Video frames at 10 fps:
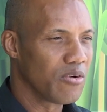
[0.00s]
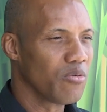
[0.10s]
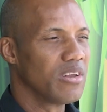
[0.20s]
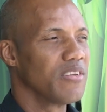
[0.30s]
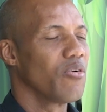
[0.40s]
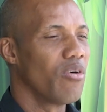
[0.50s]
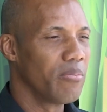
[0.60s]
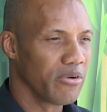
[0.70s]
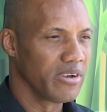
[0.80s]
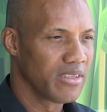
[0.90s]
3 of the
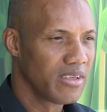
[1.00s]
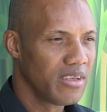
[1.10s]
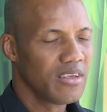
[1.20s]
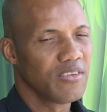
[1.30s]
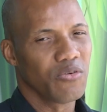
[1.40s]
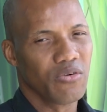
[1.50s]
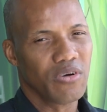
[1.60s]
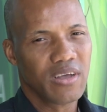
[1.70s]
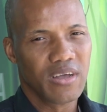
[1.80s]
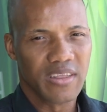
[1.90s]
Agricom
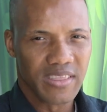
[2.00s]
project.